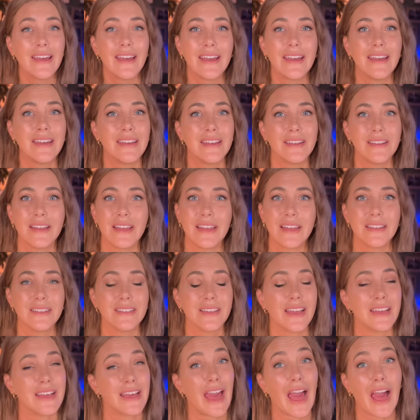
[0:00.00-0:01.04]
it,
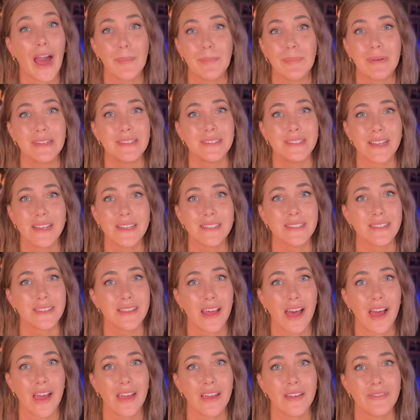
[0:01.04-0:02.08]
it happens. It's
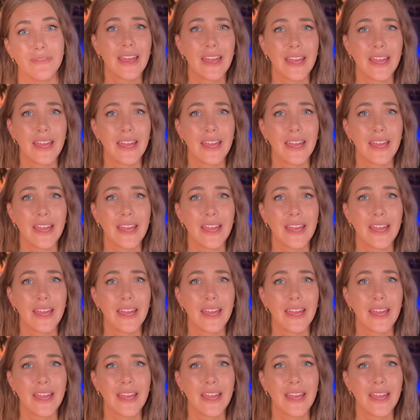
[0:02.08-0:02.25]
life.